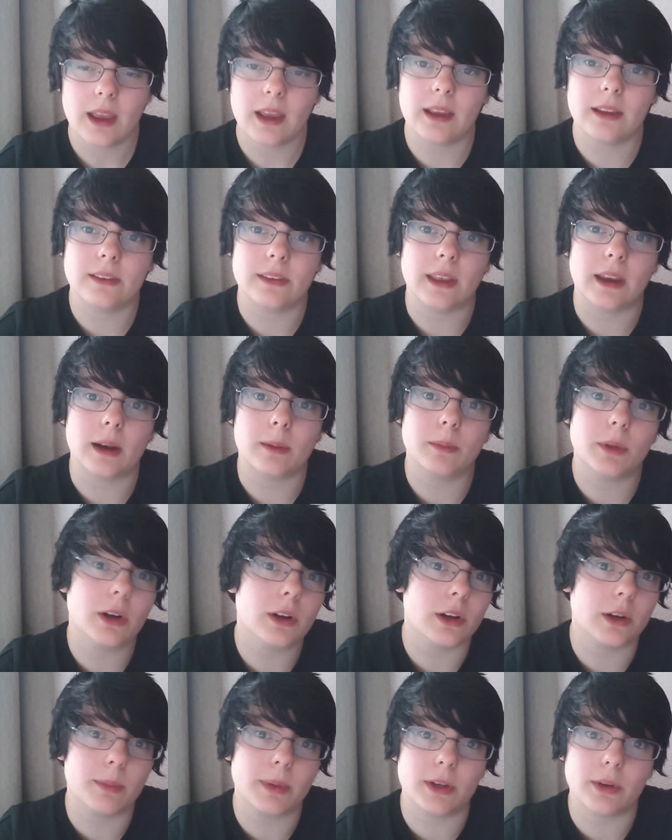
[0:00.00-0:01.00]
is that I'm not
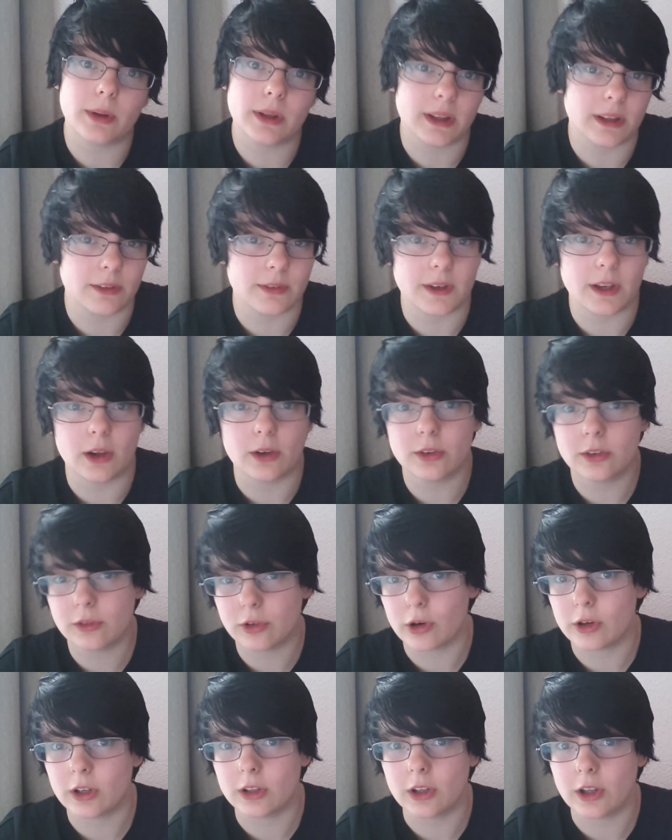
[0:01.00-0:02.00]
going to be doing these videos
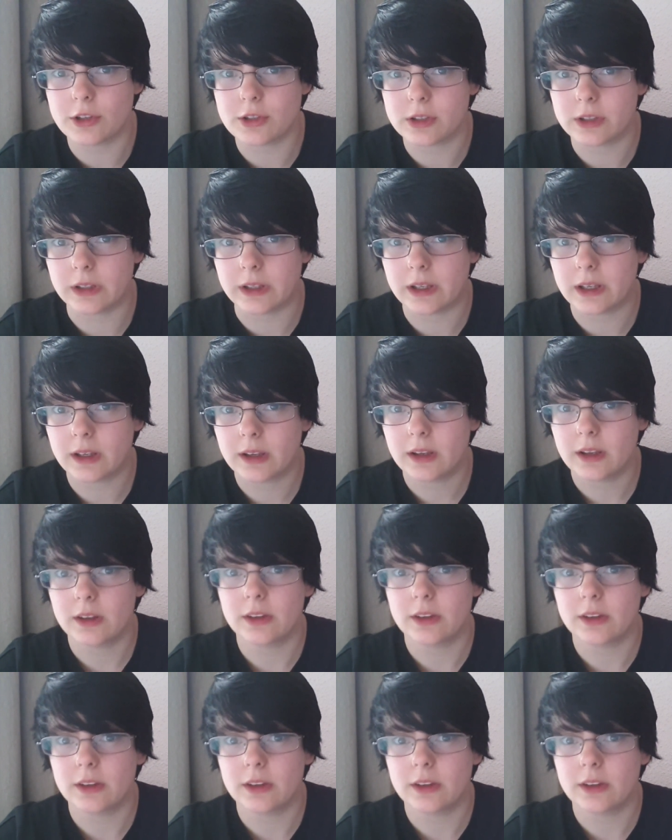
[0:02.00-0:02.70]
chronologically.